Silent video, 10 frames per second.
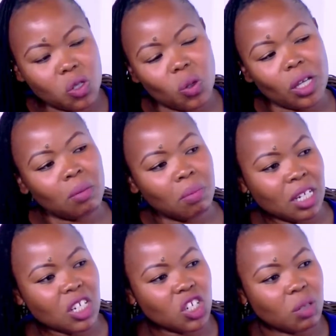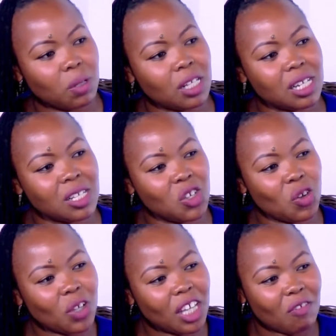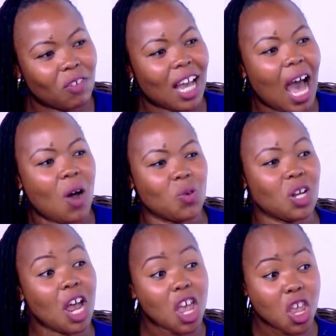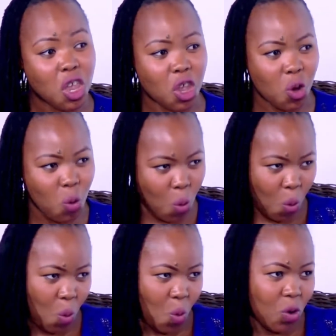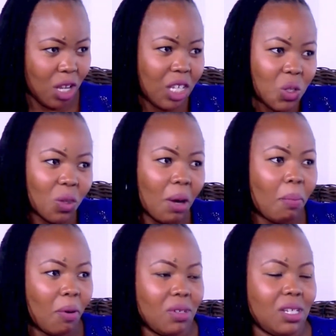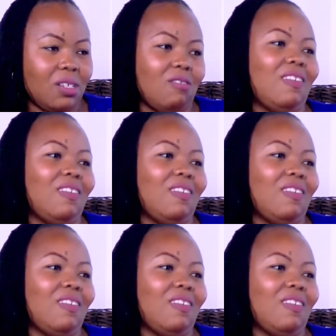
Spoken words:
So in mentorship, it is you giving out you into the process of